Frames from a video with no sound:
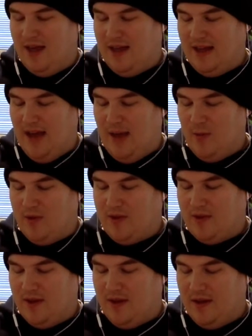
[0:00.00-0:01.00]
game
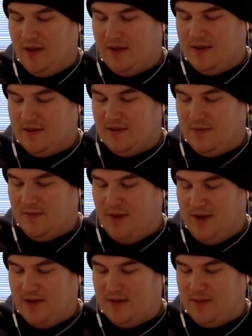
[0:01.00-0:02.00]
with some
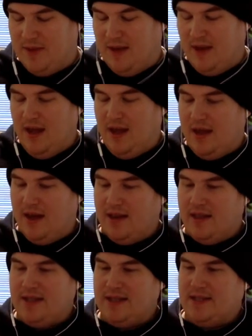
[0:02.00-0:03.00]
friends. But
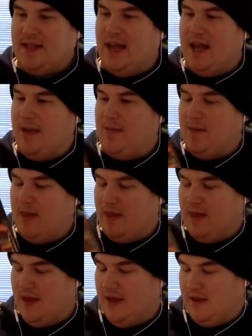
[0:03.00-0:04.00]
this is a game
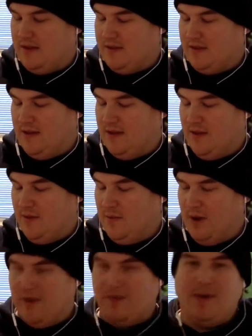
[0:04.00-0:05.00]
that is
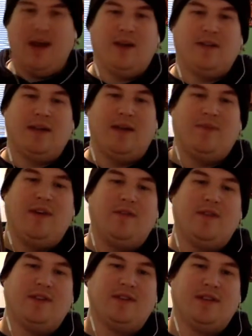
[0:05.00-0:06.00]
one of my all-time
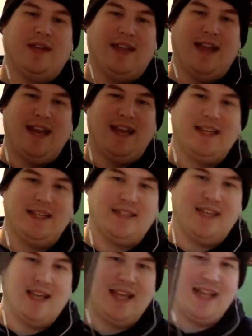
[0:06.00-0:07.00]
favorites, and that
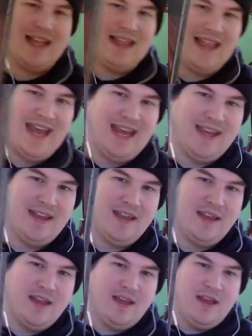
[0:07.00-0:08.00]
is
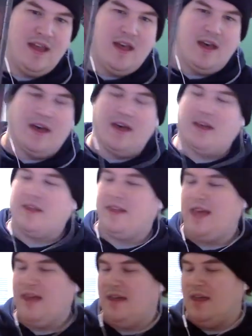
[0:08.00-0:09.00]
Clank.
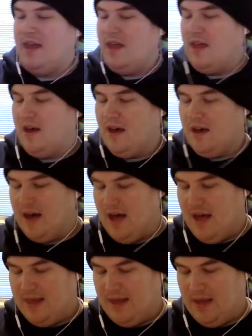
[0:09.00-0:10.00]
Clank,
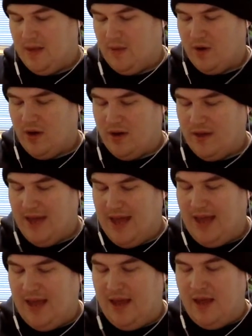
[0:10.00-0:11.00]
I think you would call
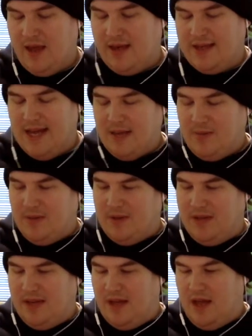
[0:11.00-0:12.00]
a
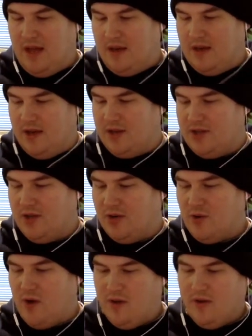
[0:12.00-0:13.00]
deck-building dungeon
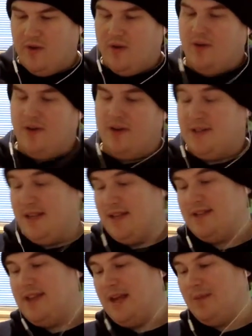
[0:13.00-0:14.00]
crawler, or it
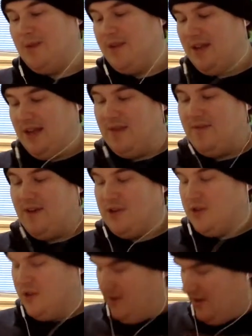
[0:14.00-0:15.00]
says deck-building
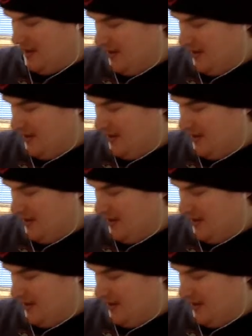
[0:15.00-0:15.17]
adventure.